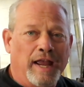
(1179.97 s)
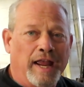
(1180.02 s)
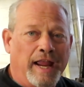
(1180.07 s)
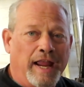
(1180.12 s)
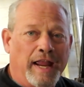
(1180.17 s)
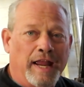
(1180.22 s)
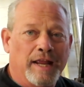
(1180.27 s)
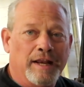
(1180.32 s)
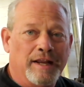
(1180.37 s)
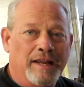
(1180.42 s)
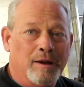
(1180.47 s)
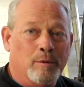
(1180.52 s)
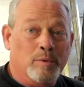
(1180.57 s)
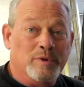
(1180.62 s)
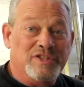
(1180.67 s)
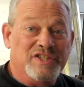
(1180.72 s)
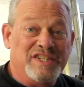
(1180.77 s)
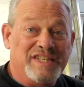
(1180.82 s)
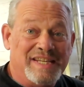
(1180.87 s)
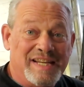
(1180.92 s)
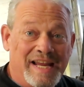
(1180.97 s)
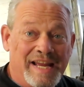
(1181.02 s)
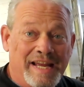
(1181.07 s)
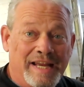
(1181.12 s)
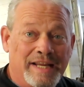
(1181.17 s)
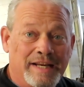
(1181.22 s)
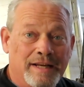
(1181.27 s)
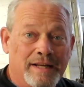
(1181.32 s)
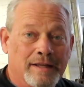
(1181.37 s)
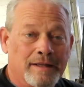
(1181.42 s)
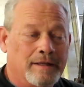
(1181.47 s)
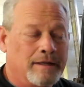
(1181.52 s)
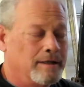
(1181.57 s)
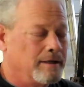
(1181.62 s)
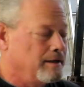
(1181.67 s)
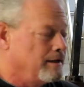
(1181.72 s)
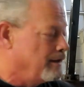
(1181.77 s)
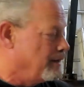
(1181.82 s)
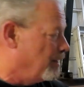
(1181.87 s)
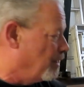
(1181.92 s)
and it was dead.
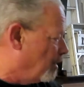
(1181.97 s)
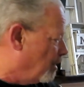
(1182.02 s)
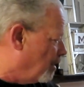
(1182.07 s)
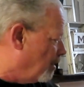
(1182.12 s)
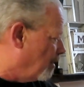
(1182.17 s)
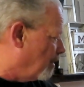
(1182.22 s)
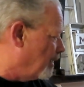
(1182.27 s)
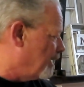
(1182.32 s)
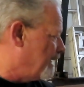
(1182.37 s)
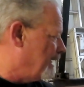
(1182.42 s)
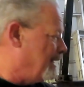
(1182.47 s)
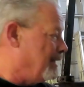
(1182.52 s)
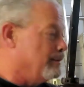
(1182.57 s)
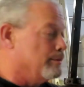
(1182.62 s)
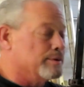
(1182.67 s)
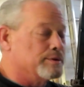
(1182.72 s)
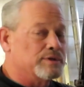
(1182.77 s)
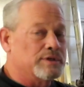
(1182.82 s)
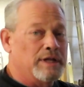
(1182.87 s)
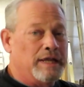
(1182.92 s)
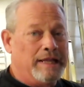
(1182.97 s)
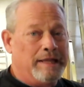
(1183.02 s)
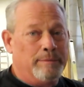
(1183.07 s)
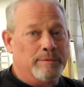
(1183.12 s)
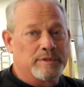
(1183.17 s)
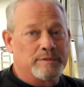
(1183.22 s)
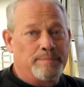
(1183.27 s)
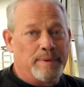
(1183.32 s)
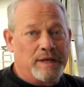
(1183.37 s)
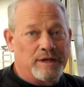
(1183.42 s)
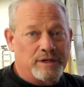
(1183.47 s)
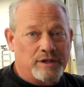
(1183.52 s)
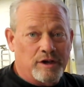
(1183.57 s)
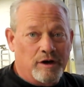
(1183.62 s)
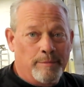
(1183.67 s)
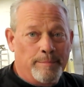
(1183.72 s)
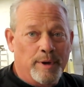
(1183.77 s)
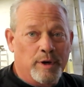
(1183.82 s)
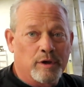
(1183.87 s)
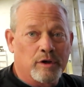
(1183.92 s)
Oh, he was about to
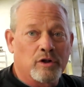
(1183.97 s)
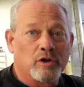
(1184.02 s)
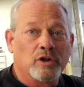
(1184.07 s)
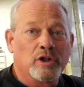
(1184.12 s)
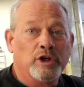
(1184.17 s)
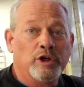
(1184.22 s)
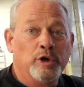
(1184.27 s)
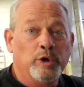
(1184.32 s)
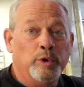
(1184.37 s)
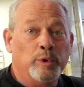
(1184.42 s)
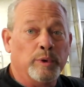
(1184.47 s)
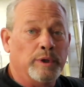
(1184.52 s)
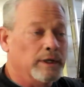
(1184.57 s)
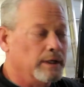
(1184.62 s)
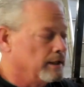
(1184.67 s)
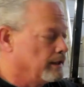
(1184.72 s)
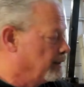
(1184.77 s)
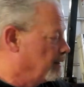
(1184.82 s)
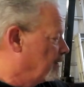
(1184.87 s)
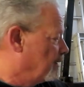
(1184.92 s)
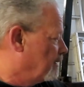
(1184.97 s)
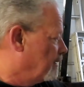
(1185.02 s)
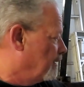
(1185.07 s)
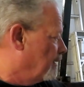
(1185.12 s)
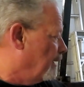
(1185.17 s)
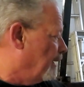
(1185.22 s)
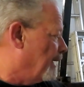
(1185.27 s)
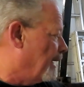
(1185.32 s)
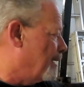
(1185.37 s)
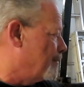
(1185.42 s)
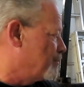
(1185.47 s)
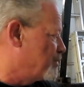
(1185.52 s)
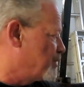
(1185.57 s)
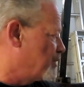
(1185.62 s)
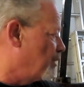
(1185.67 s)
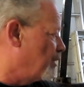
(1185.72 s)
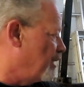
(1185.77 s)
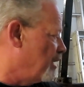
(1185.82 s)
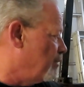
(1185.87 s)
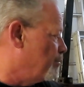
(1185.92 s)
come unglued. I'm
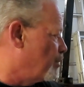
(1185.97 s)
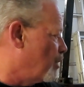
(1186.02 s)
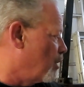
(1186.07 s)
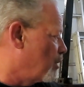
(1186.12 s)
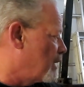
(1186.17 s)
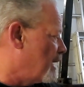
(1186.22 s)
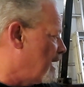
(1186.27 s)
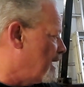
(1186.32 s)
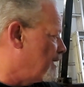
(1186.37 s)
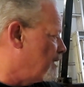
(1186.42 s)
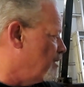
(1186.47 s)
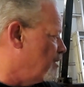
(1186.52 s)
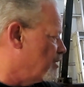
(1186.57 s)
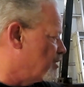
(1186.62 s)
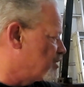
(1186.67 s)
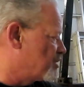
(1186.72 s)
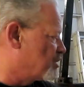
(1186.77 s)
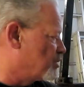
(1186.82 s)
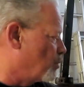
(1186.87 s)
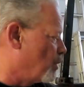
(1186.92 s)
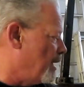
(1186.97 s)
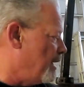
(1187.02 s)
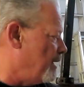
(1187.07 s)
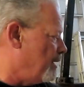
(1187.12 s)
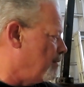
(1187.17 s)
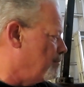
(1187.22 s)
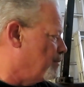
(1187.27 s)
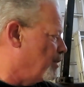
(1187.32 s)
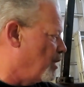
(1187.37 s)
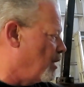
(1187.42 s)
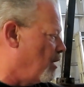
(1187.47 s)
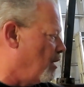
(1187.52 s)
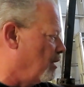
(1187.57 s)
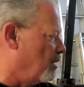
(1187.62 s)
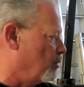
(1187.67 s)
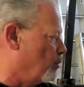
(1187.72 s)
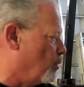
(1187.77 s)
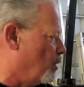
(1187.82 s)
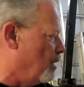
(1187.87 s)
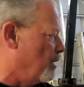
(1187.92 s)
sure he broke out in a sweat, but
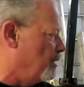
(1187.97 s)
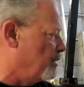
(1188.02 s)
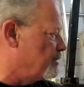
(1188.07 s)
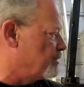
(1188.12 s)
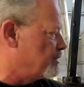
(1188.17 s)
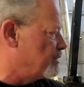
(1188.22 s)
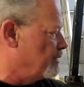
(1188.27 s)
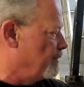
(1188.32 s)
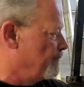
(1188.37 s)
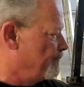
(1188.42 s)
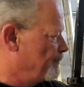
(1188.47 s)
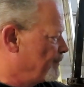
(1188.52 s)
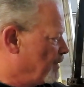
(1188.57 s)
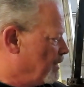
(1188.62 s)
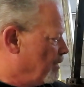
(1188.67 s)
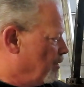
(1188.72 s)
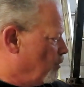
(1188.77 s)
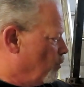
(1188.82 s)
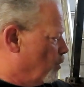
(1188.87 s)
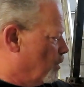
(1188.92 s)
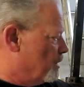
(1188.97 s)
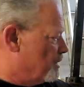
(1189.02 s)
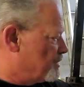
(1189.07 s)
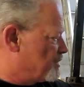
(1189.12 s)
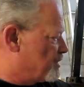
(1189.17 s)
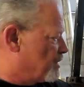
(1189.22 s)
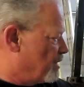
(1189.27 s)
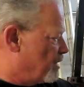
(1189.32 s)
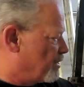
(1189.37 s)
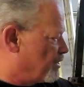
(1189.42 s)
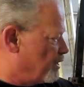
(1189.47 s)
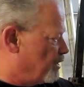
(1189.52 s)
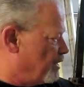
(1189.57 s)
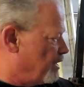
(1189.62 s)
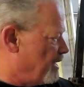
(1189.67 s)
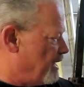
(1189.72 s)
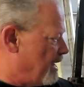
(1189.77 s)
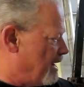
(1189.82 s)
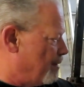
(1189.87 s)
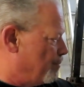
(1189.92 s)
all it was the
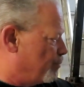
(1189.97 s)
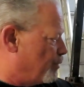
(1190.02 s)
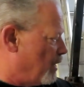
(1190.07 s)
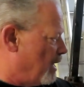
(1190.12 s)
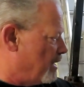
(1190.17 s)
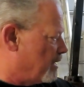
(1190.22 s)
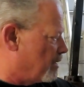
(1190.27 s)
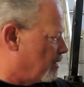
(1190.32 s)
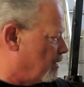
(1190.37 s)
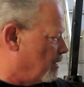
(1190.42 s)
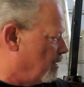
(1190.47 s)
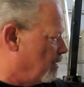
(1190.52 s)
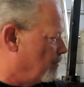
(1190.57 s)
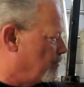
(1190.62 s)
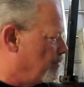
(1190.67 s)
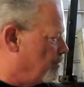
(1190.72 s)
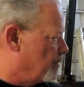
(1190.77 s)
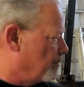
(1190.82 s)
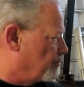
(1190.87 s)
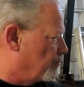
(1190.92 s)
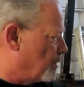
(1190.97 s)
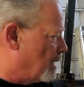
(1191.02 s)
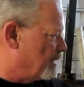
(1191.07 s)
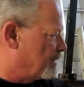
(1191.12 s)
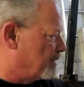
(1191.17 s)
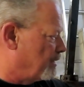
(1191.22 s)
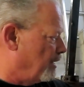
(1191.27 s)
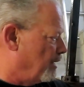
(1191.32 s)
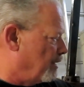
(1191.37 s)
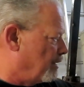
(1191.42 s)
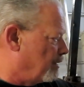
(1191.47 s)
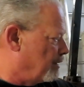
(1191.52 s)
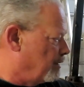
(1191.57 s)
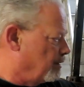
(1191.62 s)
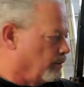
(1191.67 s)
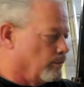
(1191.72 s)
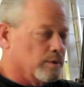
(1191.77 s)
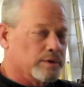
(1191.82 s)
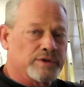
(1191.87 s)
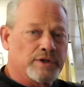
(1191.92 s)
30 amp breaker right
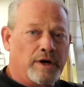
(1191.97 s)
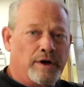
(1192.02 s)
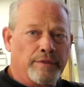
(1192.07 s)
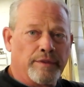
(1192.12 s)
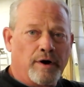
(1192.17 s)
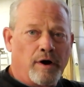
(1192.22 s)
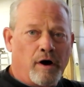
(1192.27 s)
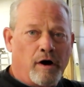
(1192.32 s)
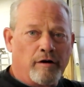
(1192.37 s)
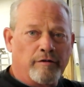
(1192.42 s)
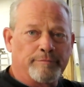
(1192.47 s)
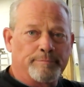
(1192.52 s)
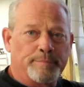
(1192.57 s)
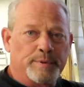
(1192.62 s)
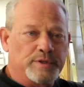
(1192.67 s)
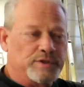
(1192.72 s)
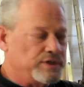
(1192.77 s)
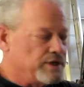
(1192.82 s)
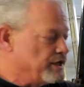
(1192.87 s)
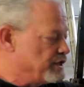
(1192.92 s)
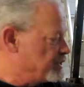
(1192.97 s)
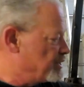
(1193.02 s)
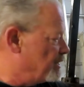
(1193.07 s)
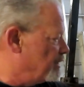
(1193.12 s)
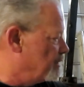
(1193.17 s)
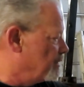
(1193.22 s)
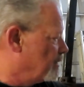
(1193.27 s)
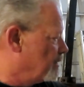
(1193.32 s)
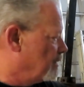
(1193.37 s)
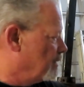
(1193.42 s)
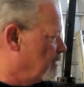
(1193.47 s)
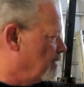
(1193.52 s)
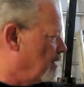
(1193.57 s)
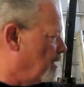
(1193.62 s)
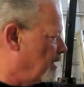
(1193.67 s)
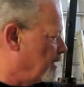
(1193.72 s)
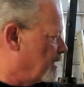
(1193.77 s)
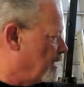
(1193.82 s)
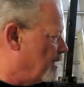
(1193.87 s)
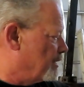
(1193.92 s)
there was on the off position.
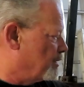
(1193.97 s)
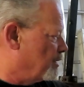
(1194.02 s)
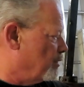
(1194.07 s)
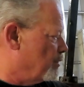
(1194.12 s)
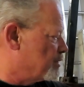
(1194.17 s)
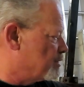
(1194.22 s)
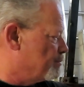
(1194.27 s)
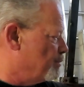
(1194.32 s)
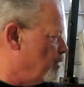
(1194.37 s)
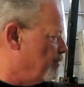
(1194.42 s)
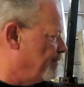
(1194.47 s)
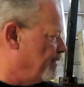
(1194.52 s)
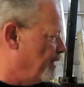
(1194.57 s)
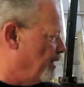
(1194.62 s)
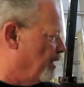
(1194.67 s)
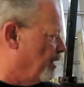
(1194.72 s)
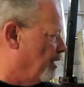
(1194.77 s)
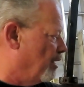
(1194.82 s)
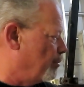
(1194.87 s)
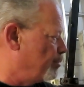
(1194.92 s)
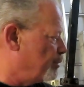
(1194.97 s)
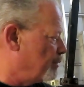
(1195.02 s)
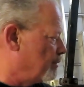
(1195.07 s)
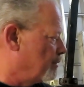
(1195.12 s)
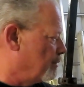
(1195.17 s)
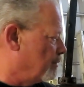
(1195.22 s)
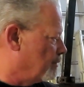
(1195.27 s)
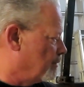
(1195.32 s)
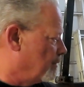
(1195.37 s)
All you got to do is move it up